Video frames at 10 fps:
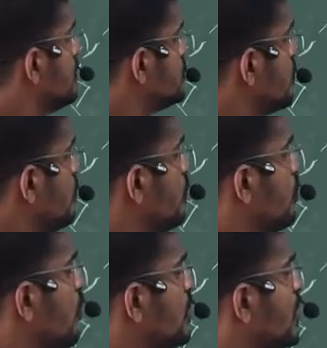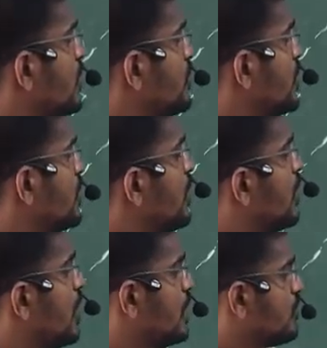So what I have
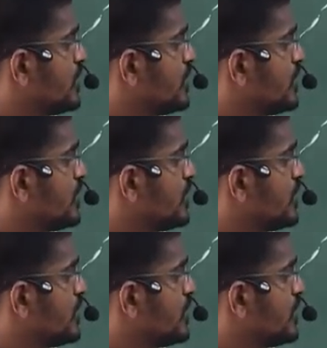done, I have